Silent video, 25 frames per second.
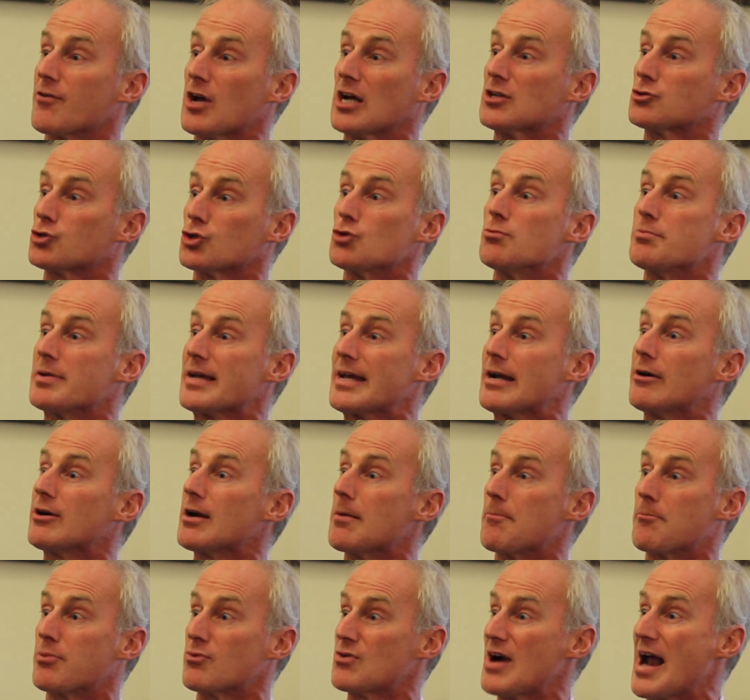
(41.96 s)

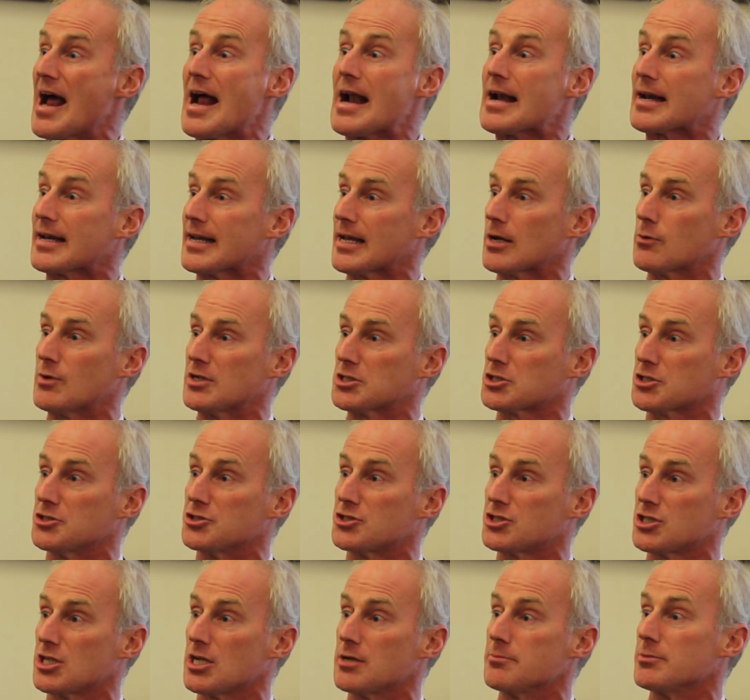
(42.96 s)
superior branding which
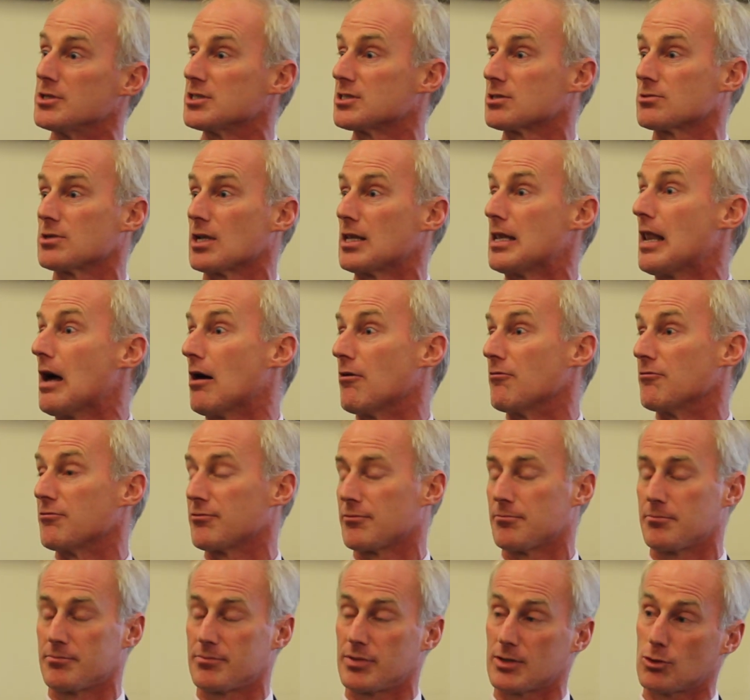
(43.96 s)
consumers
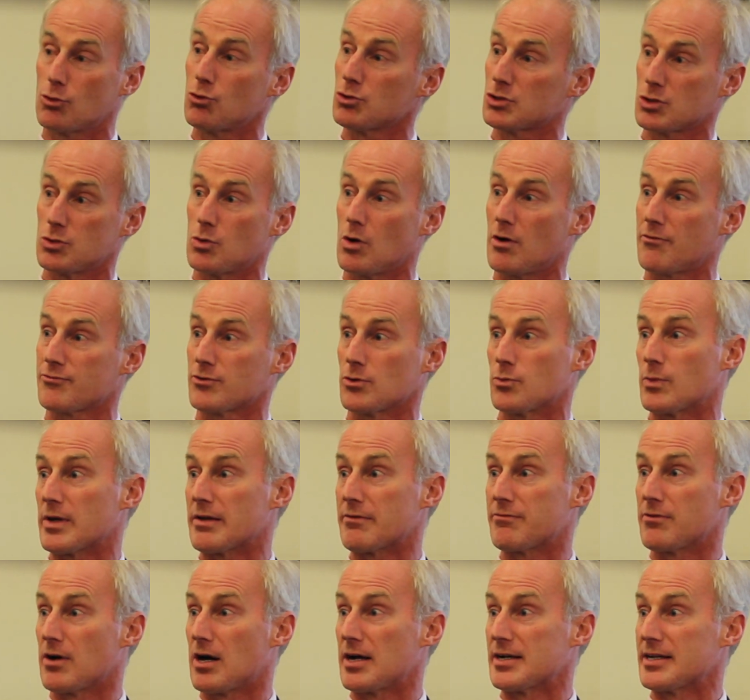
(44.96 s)
love. But all too often
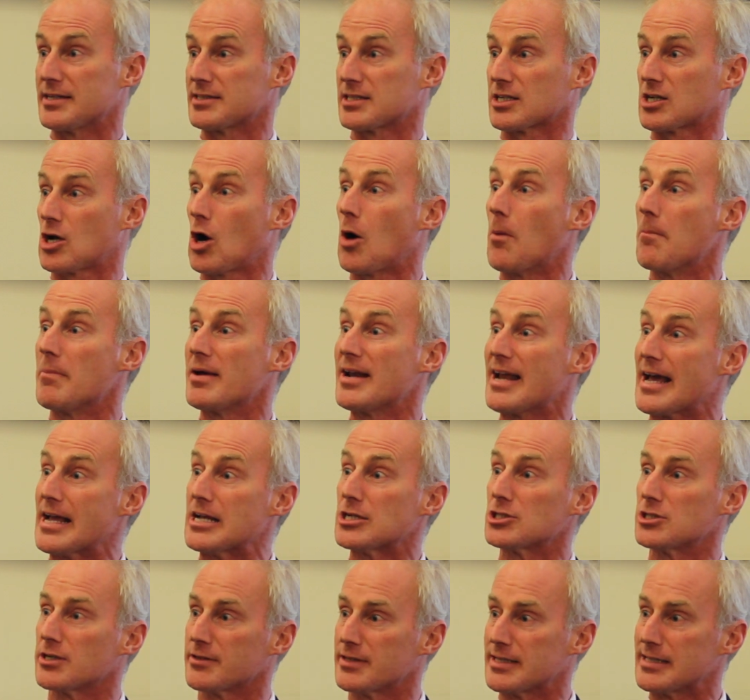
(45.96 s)
we find it's a
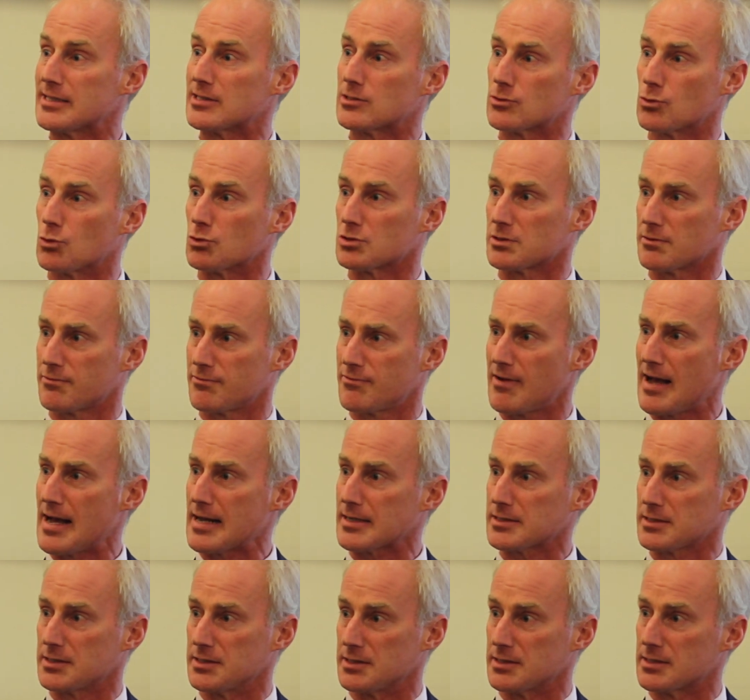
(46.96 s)
combination of these sorts of
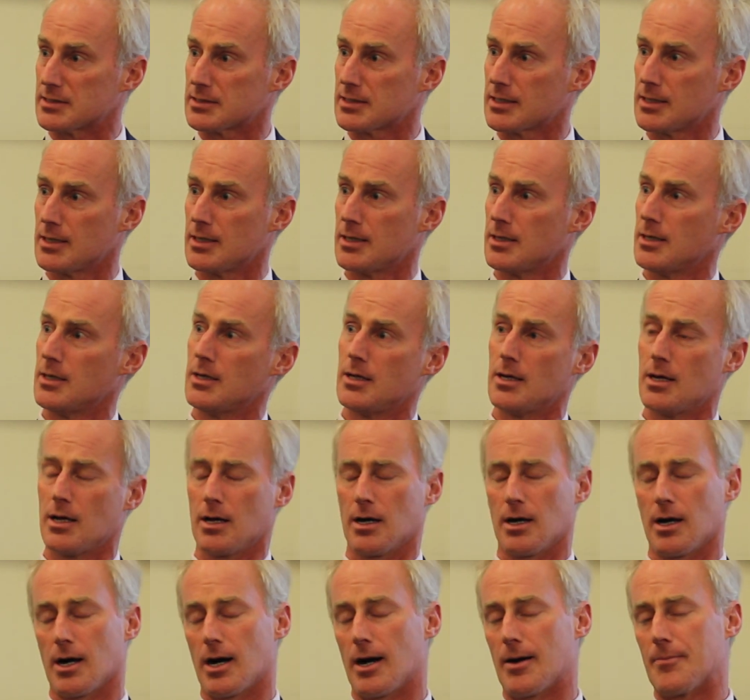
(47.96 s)
factors.
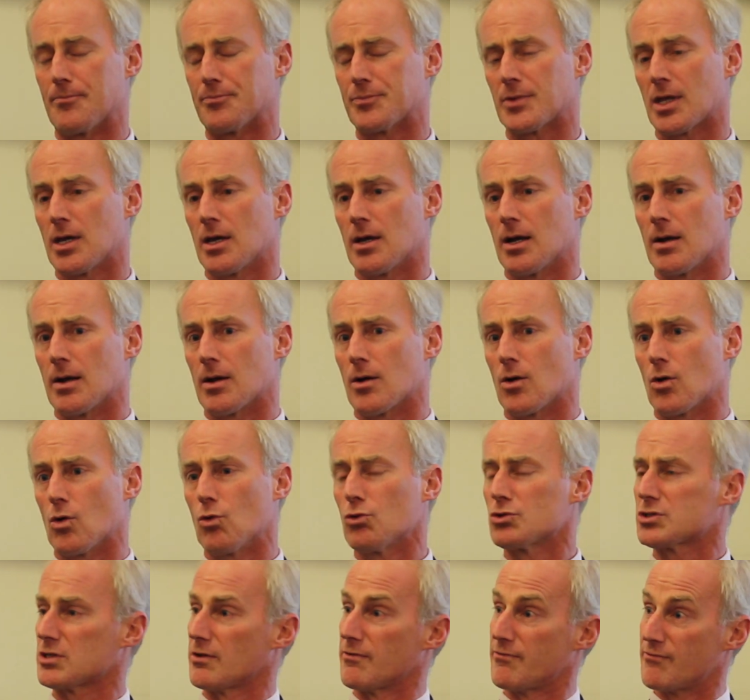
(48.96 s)

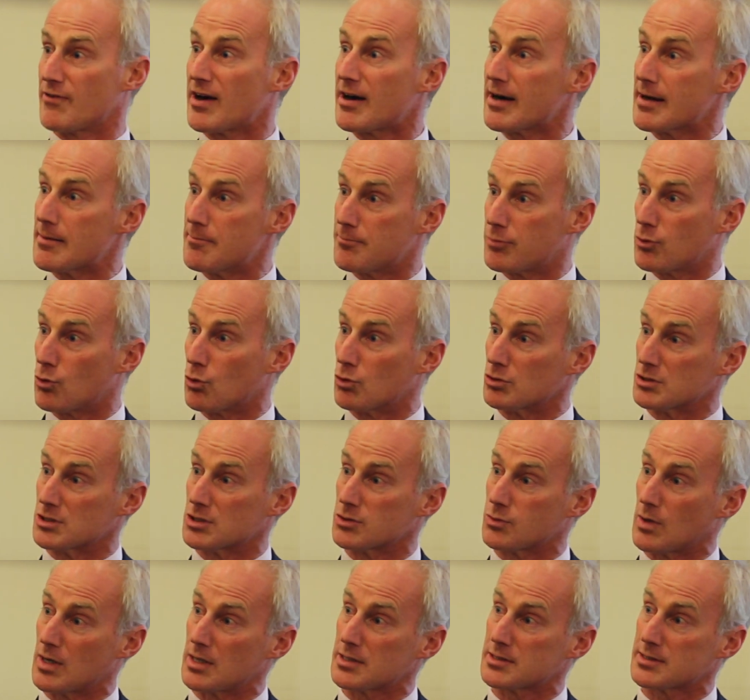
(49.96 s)
Also very important
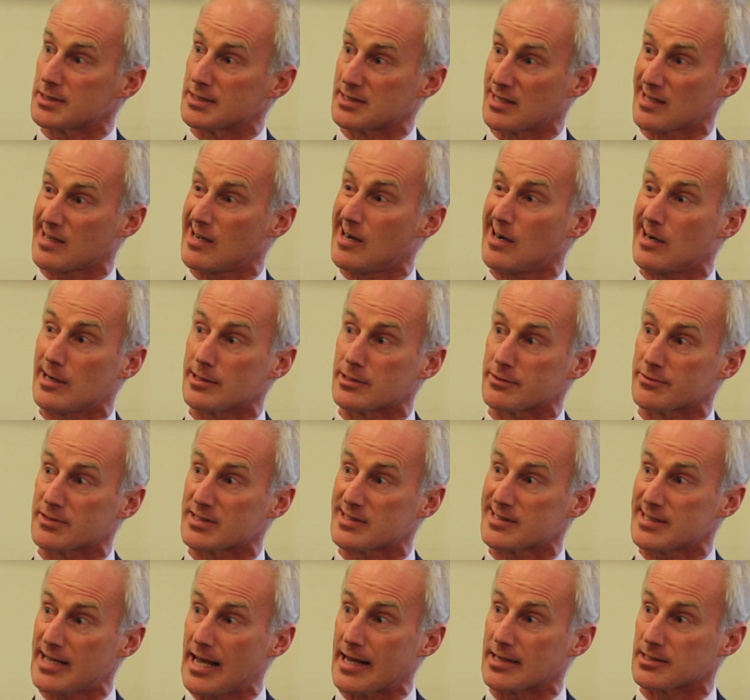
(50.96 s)
to us is the kind of
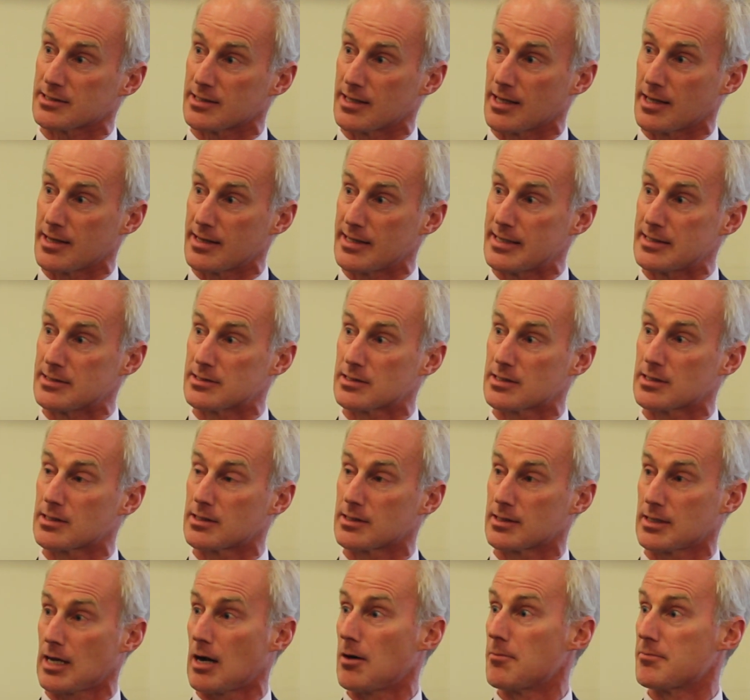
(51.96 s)
sector that these
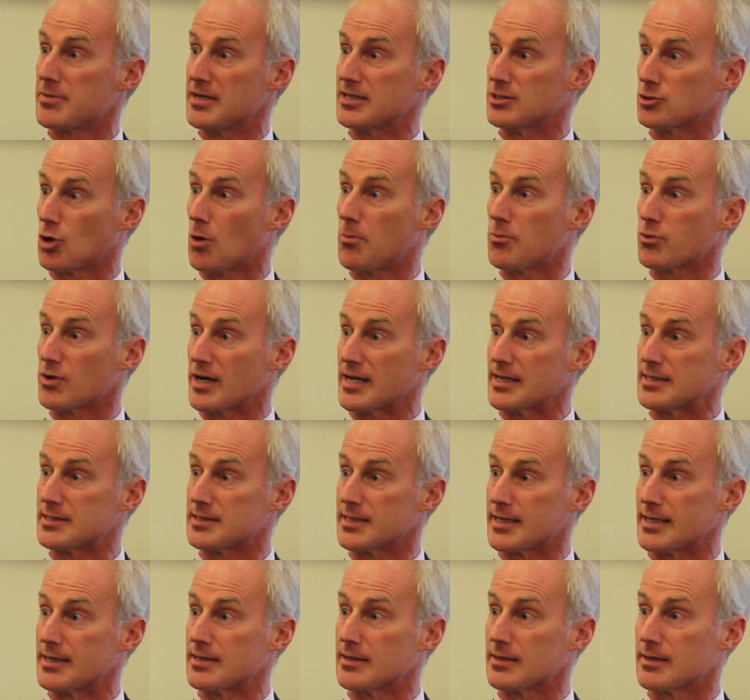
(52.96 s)
companies
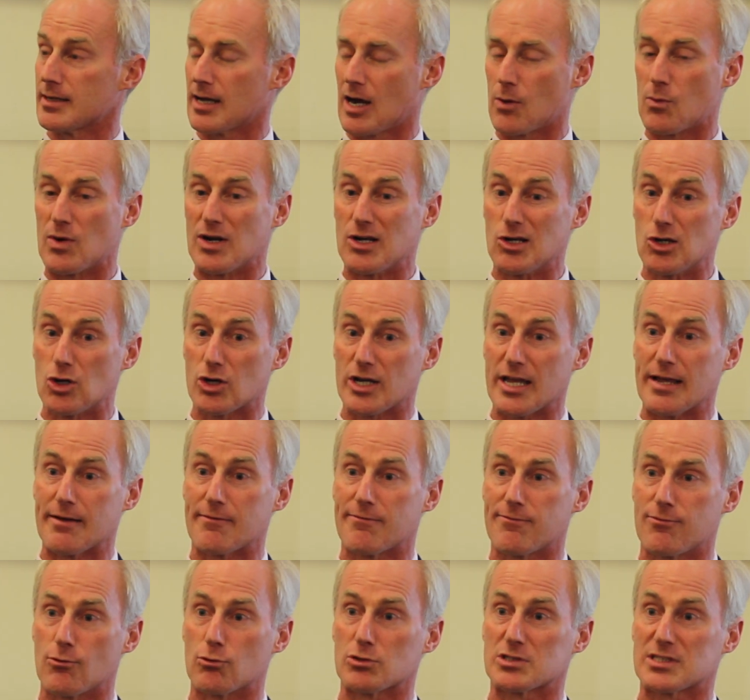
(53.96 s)
operate in. We're looking
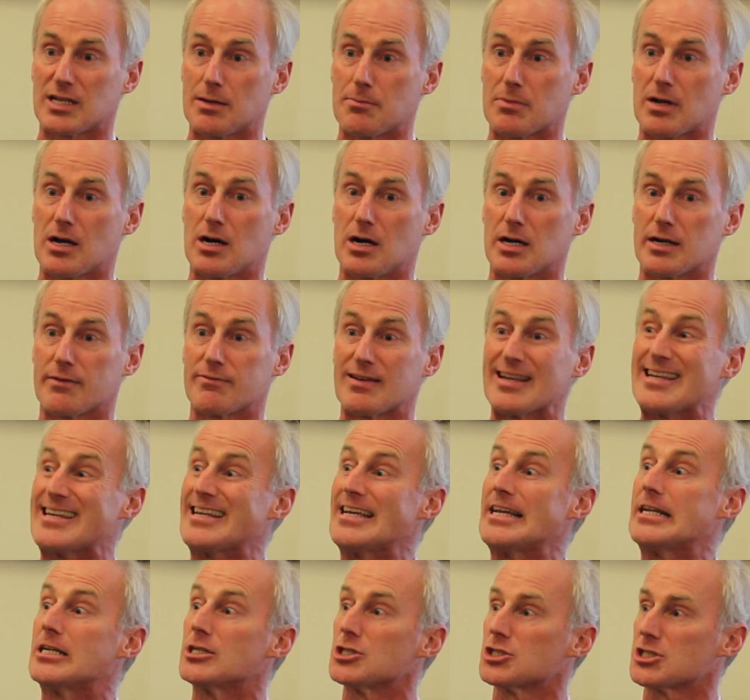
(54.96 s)
for some kind of
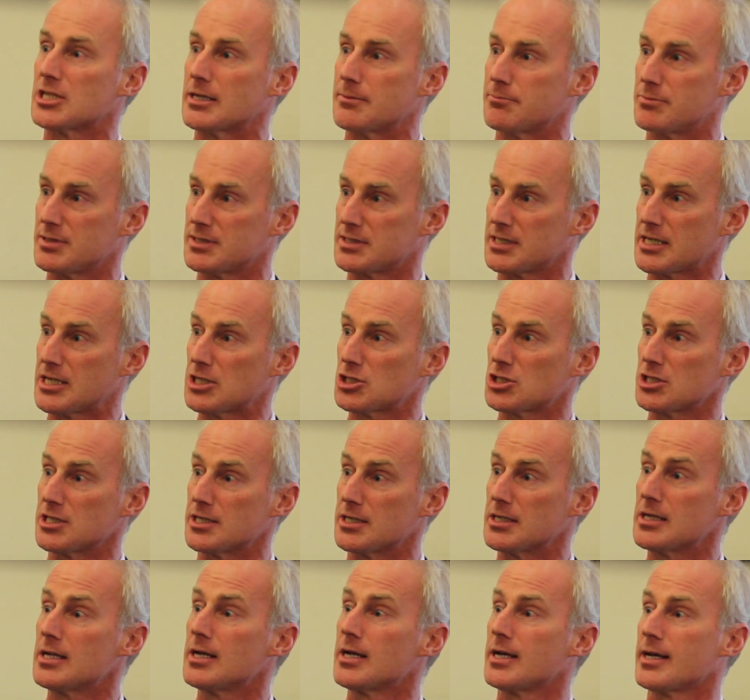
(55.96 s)
leadership position